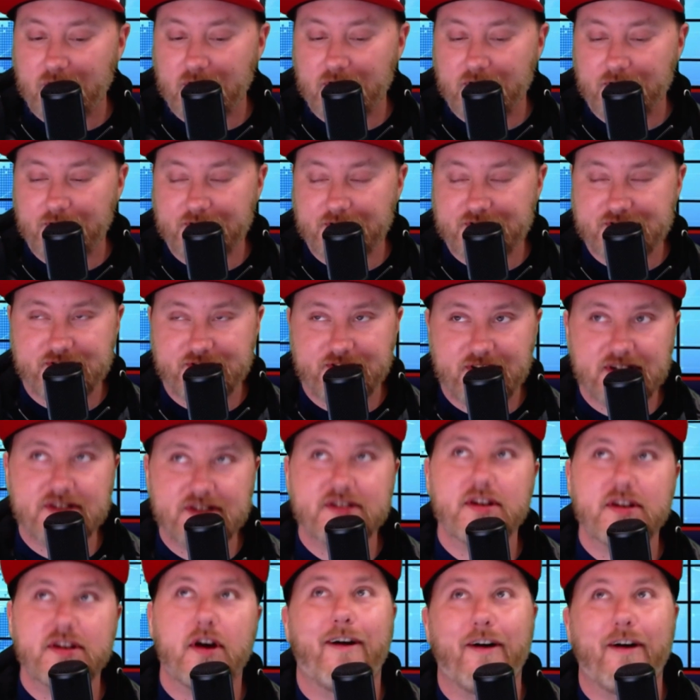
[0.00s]
it's
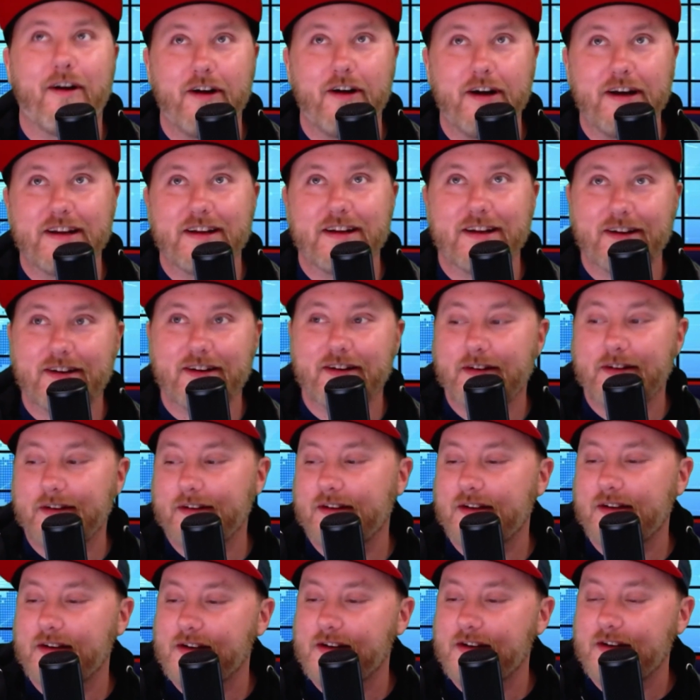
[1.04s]
disheartening,
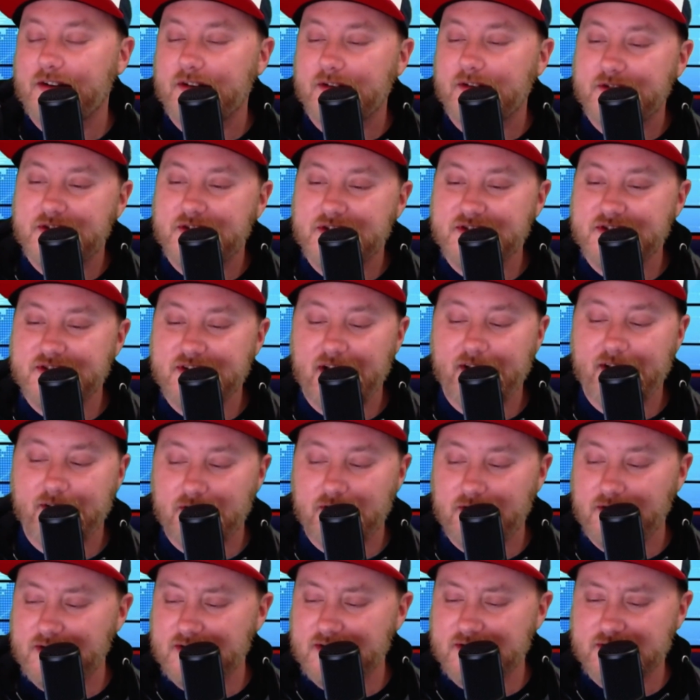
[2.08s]
to say the
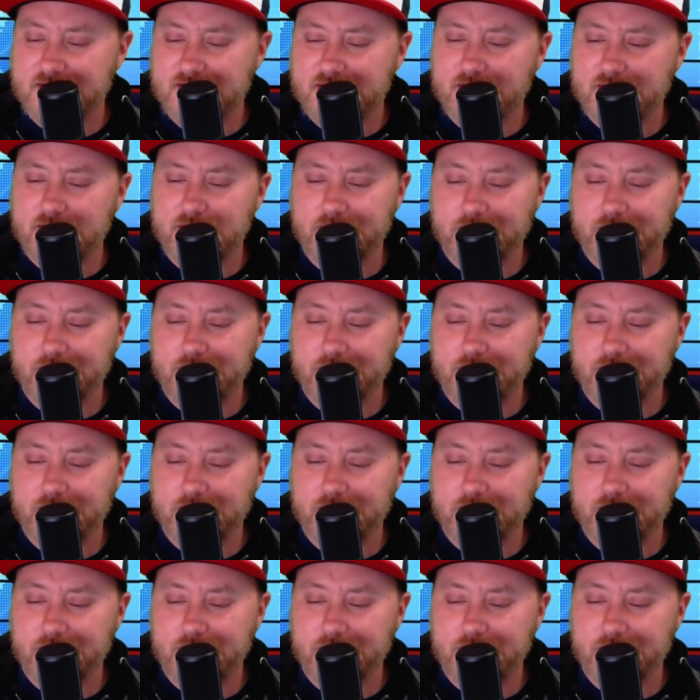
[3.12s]
least.